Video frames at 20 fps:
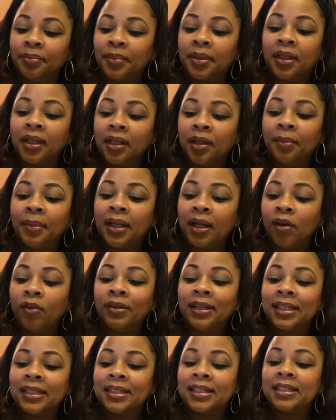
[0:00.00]
Put a little bit
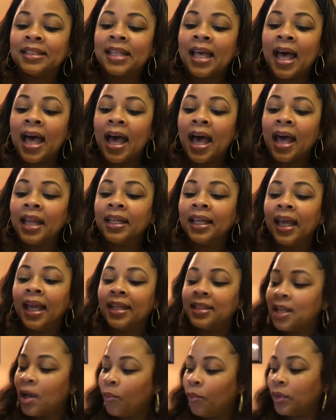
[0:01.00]
on the side in
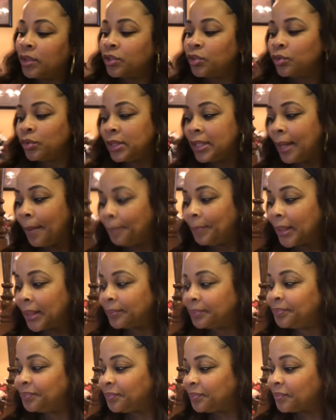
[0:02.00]
case I want to dip
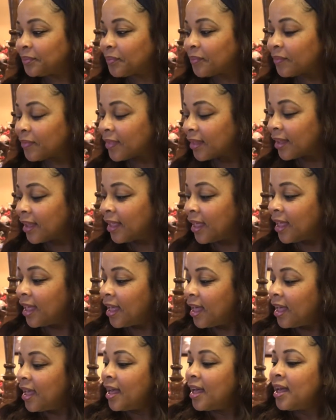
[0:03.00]
it.
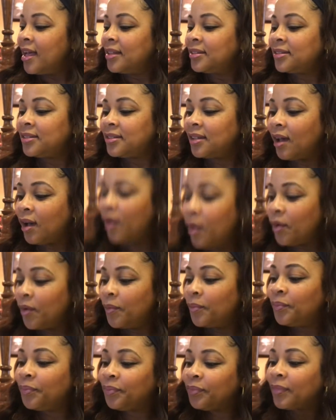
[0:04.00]

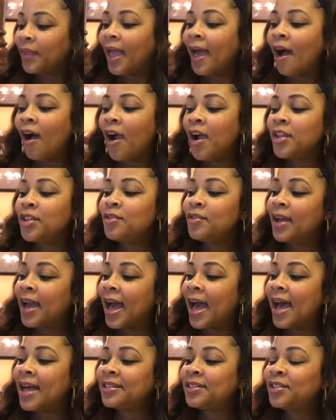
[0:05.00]
So, how are you
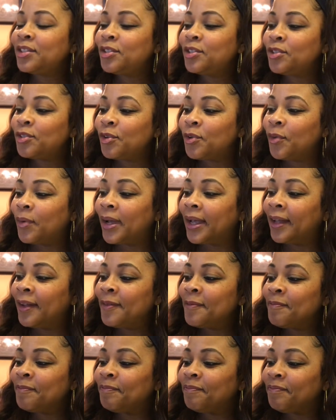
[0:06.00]
guys doing?